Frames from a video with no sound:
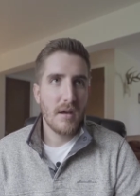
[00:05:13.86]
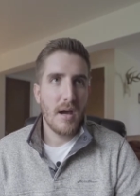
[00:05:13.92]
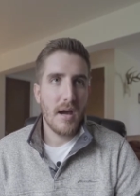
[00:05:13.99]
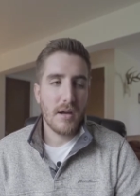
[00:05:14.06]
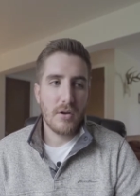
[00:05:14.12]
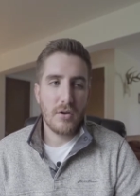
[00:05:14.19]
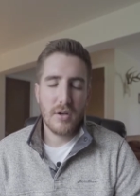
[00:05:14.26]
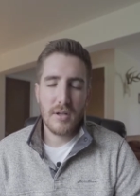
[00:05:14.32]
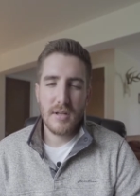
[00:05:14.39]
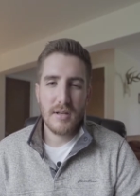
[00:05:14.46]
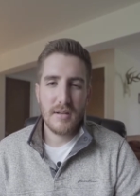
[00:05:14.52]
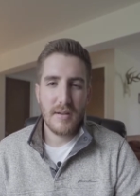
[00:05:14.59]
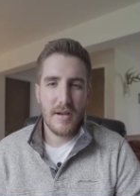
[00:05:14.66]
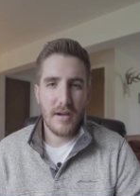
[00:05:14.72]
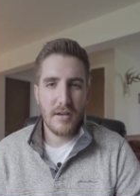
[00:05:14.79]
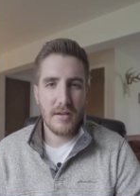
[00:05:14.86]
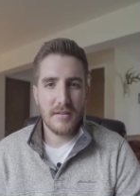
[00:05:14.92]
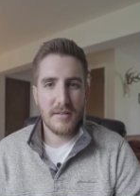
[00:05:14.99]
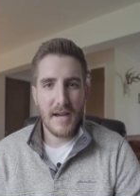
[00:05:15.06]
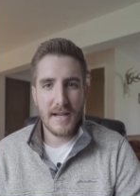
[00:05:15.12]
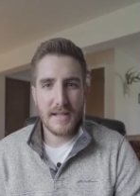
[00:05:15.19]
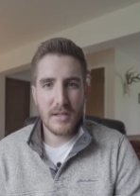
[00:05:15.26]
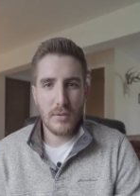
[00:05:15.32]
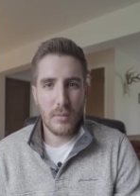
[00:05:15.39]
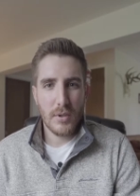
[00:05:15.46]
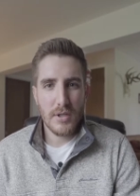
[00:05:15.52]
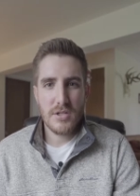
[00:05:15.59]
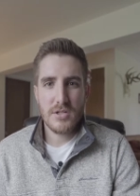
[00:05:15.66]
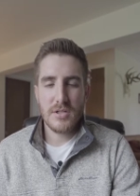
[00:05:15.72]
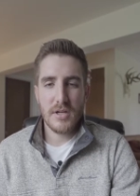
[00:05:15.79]
I couldn't tell exactly
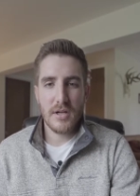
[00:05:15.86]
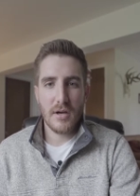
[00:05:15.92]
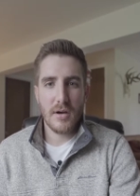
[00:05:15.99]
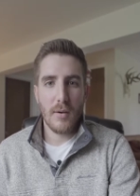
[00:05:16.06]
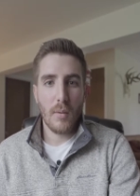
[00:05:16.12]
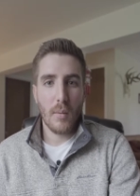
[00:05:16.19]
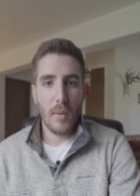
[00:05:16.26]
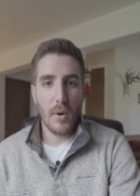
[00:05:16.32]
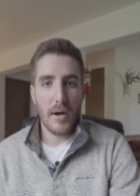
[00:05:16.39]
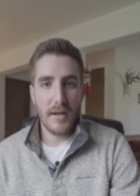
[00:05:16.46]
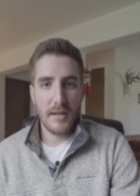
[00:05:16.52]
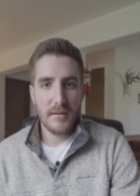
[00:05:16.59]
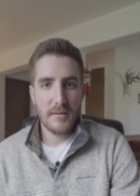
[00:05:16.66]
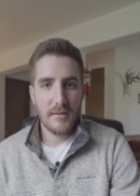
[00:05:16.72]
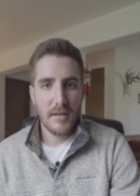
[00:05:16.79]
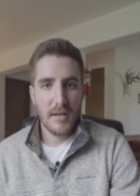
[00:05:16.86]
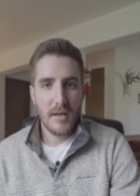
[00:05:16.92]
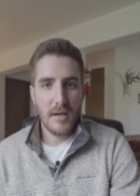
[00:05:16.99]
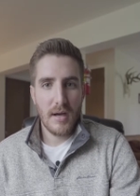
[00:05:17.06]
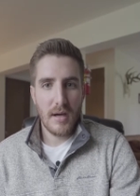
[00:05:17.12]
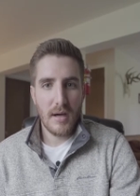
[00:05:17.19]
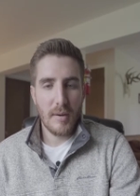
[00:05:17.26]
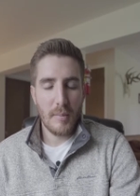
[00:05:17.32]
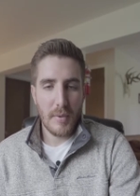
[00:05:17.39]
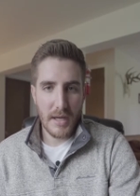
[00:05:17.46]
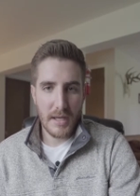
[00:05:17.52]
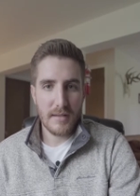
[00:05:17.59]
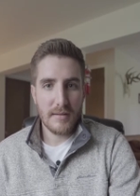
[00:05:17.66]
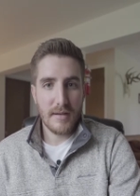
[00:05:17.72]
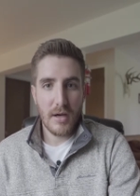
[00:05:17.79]
which deer it was, but I
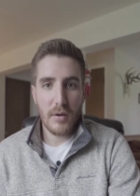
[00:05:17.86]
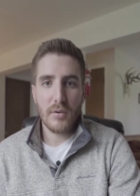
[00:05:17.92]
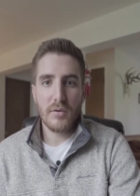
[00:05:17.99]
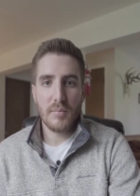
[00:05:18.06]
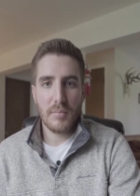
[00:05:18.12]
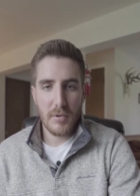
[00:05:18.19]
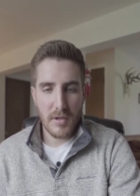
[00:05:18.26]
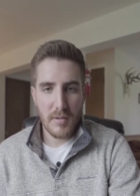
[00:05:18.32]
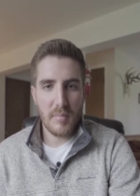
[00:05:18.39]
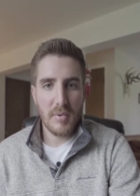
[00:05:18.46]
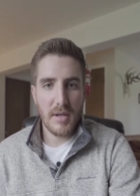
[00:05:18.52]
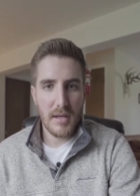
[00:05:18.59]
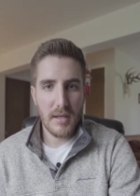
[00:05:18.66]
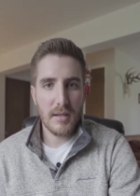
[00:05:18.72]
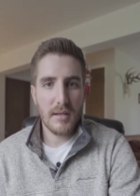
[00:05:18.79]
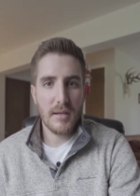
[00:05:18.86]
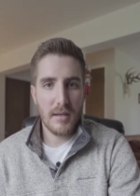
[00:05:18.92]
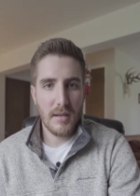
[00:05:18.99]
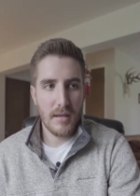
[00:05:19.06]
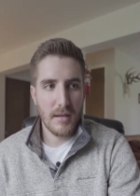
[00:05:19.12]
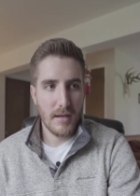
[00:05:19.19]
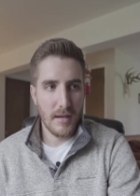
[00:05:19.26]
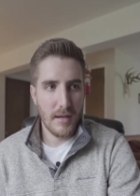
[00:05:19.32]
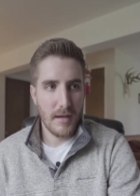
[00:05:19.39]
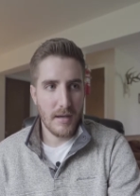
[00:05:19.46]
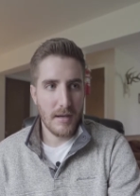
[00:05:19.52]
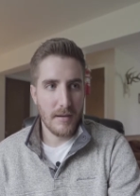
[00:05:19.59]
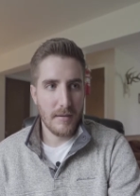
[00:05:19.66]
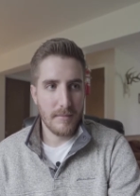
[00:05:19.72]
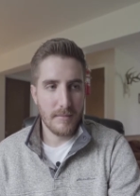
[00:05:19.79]
could tell it was pretty big.
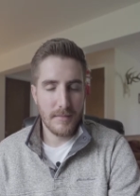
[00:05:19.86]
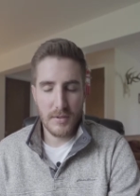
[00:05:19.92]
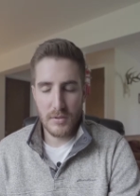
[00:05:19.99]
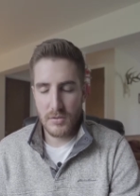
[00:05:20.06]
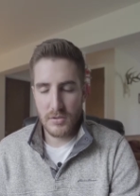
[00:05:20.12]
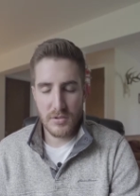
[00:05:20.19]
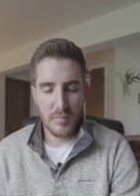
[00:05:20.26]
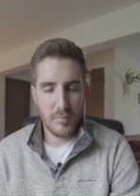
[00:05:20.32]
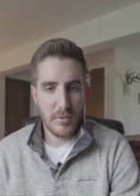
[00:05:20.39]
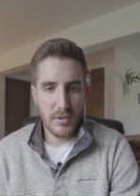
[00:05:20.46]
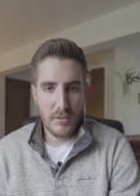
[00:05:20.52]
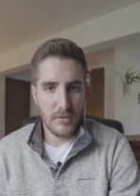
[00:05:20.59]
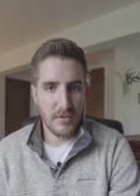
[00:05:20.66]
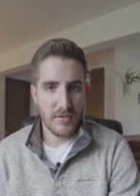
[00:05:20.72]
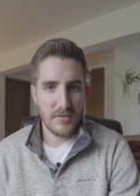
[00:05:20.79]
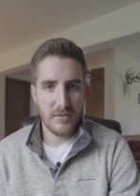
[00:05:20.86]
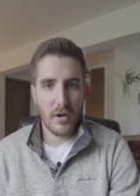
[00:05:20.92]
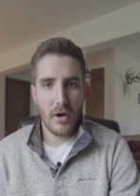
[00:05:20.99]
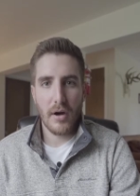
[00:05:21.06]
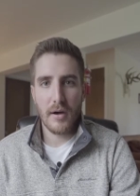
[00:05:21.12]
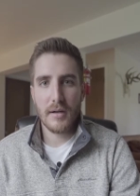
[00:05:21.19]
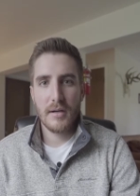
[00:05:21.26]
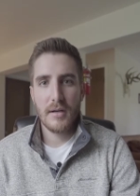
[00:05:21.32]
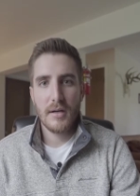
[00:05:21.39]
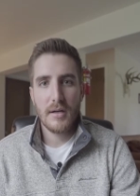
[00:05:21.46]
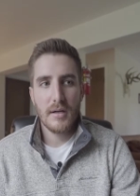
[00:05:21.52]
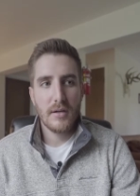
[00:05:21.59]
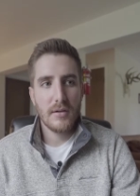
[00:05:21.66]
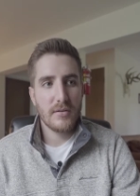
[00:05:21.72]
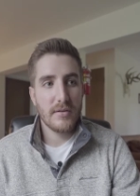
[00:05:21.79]
It was just dark.
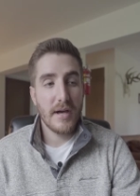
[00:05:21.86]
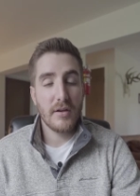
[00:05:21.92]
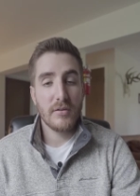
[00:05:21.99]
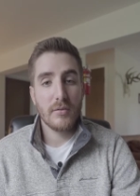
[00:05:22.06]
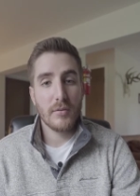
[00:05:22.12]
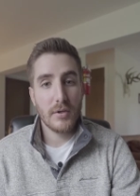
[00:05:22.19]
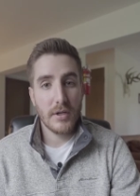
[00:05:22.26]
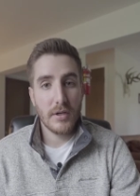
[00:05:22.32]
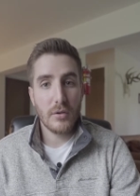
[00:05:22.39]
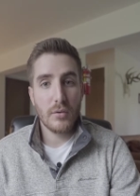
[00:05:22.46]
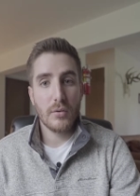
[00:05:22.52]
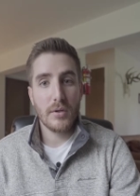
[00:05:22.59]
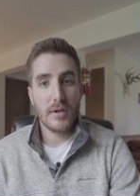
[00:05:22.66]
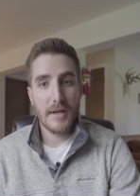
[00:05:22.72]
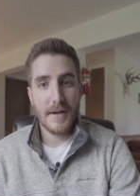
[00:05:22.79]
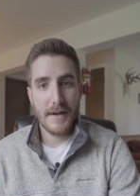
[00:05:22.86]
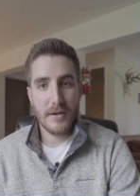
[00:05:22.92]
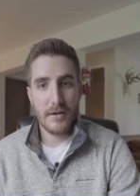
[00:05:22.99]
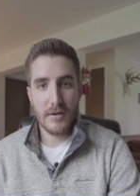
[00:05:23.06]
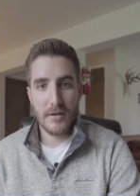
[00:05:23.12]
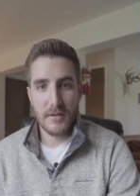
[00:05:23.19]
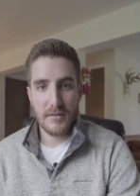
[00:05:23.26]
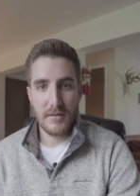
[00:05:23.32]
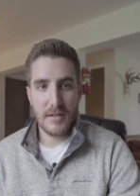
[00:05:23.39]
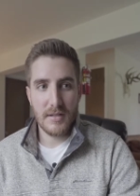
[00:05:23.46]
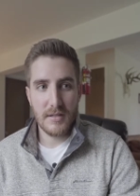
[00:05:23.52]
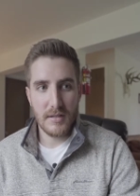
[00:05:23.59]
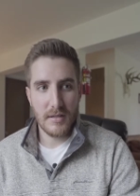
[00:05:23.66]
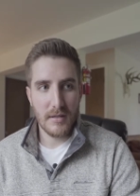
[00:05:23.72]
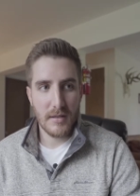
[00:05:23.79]
So that was a really cool encounter to see a
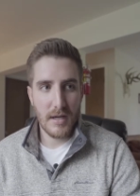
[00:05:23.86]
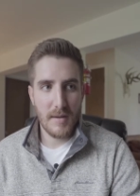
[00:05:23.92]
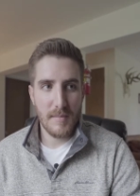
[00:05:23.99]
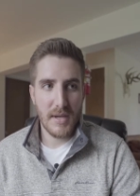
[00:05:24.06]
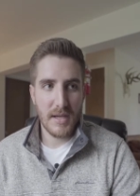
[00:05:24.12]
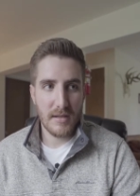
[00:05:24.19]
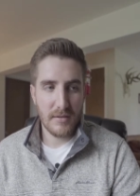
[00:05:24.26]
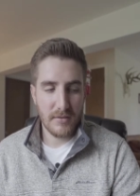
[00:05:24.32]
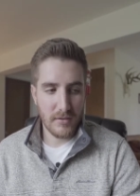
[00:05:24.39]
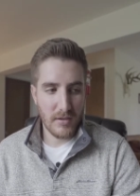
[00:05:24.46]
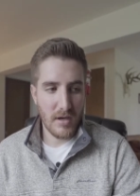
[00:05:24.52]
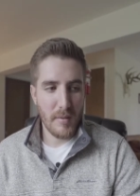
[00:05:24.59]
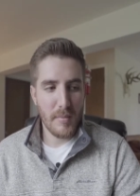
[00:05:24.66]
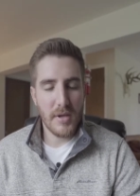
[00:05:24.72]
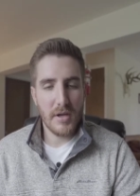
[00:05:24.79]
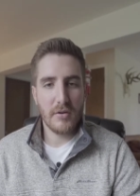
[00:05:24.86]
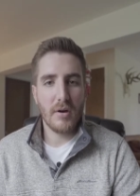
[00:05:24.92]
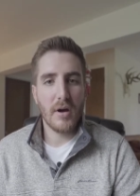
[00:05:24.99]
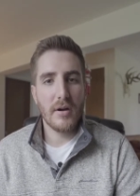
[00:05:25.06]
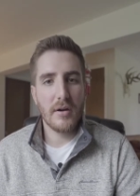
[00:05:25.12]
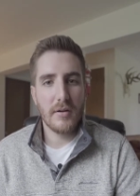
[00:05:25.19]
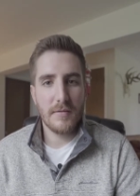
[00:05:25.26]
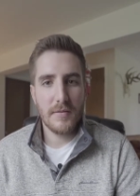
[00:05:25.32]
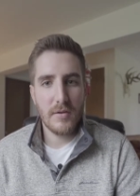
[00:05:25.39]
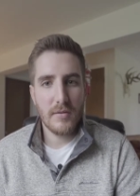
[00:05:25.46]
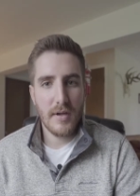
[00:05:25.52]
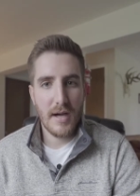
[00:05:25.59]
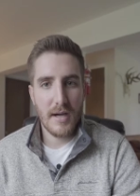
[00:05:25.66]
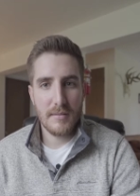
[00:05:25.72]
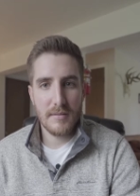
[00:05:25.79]
deer kind of making a scrape. He grunted a few
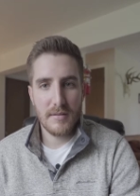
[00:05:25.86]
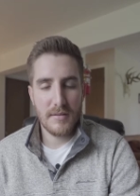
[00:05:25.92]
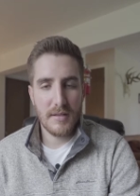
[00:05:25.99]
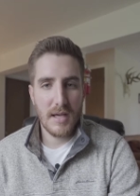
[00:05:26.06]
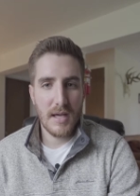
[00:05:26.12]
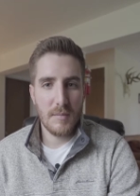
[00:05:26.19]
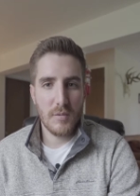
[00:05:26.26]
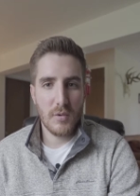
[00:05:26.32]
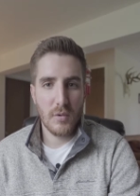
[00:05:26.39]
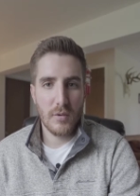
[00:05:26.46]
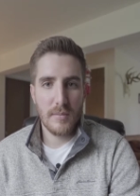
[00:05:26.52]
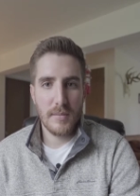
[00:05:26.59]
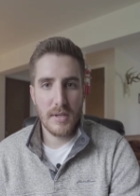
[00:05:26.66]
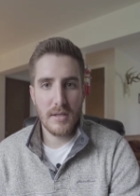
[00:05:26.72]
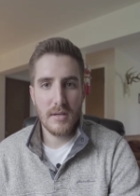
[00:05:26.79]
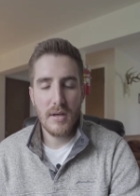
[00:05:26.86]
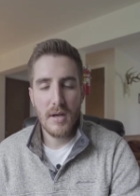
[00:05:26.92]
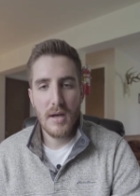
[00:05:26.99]
times as he came toward me.